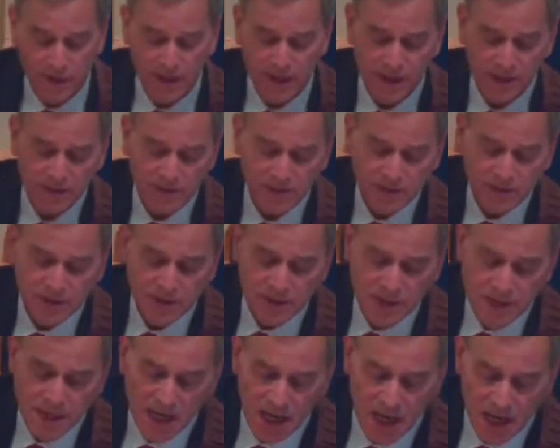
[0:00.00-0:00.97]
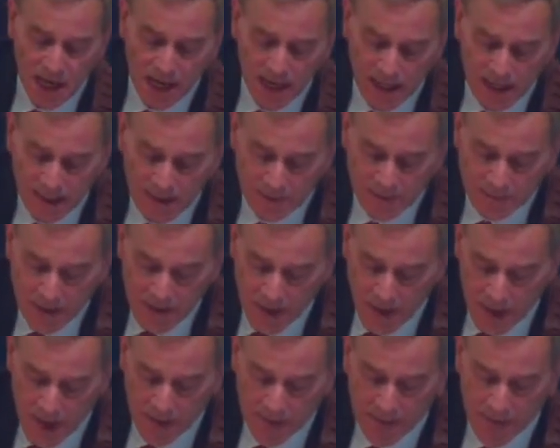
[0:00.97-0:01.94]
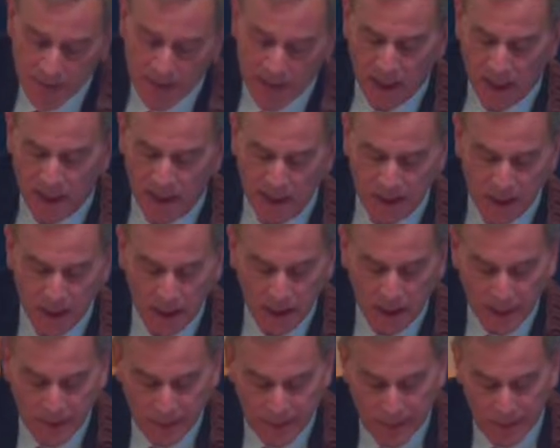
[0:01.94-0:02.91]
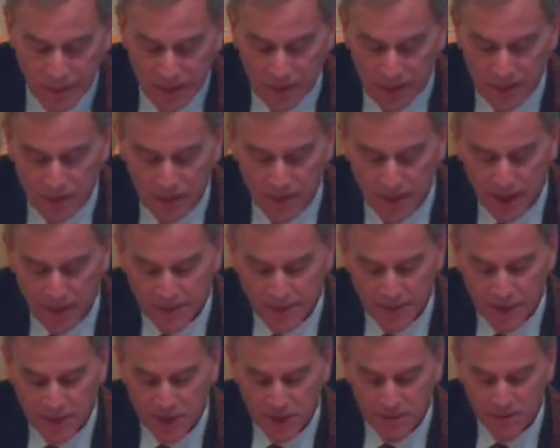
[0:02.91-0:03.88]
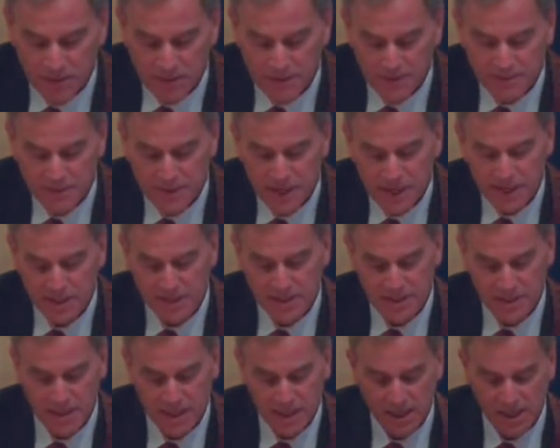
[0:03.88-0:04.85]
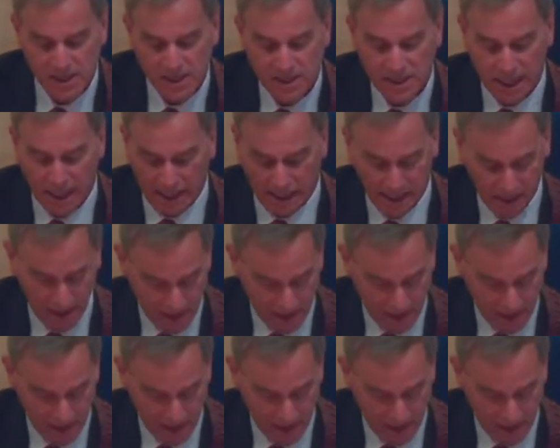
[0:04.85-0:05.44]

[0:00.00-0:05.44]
creator of the tide of time and light. You guide the current of day into night.